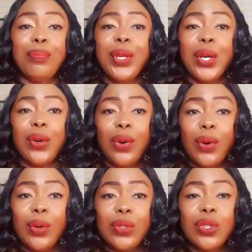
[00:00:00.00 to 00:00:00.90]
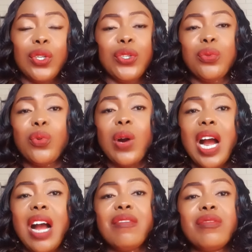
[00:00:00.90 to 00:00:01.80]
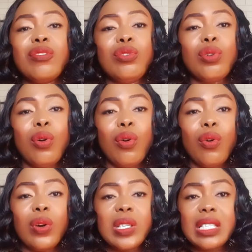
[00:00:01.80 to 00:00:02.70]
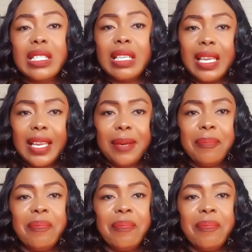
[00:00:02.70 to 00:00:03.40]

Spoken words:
because you will have dull skin.